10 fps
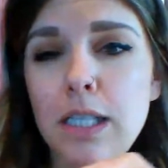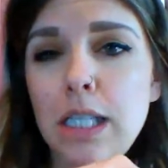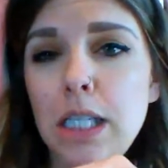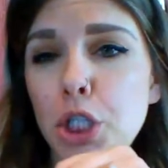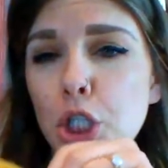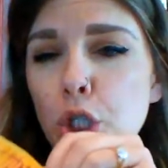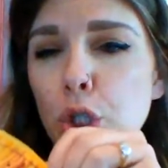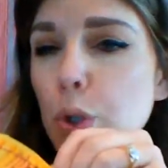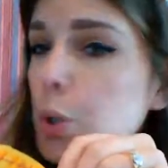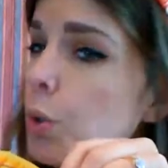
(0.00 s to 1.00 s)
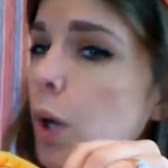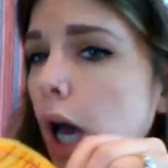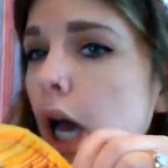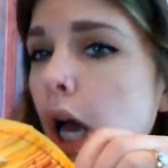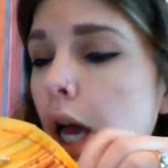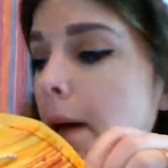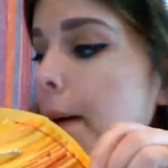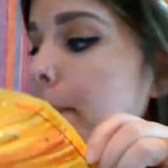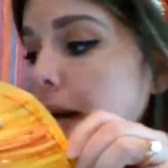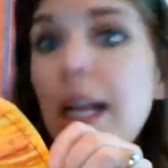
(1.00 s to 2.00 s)
issue.
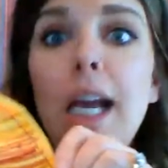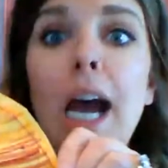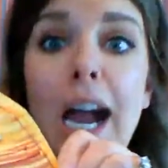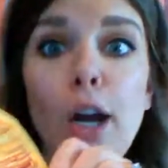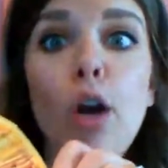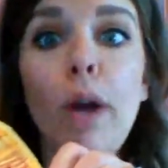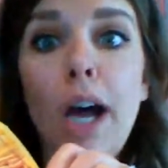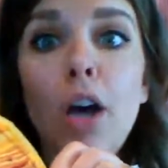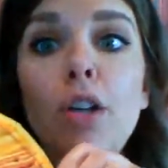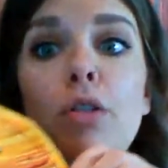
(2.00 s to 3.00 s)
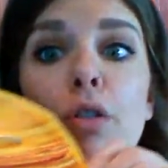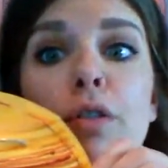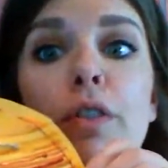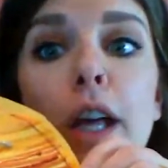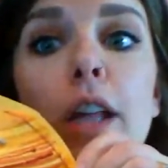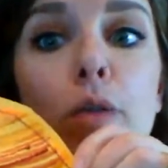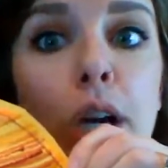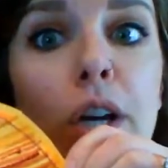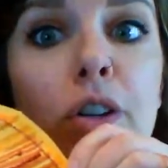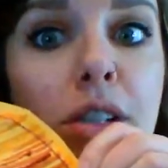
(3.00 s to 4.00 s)
But IRL, you could fit
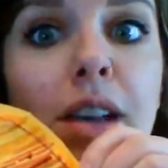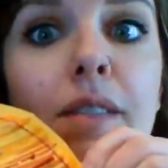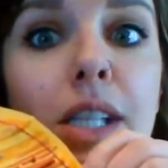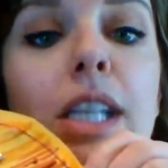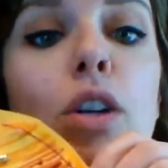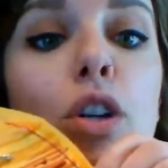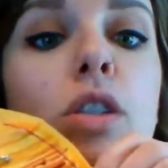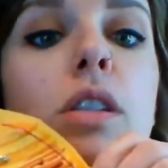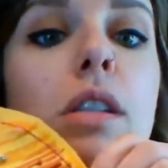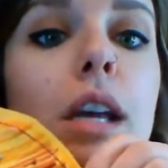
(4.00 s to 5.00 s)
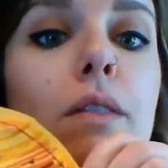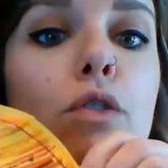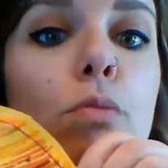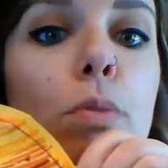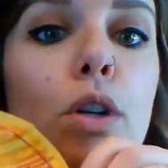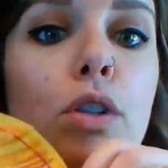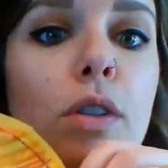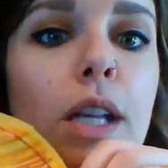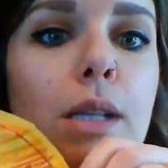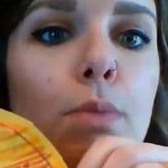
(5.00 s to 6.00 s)
317 Earths inside of Jupiter, so
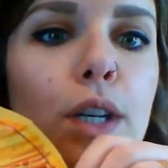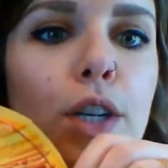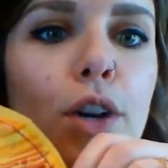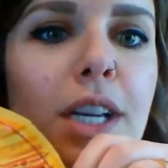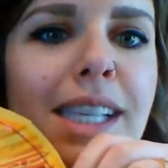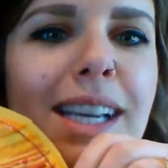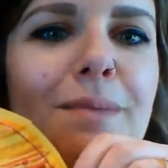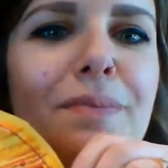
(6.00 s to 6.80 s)
that's pretty crazy.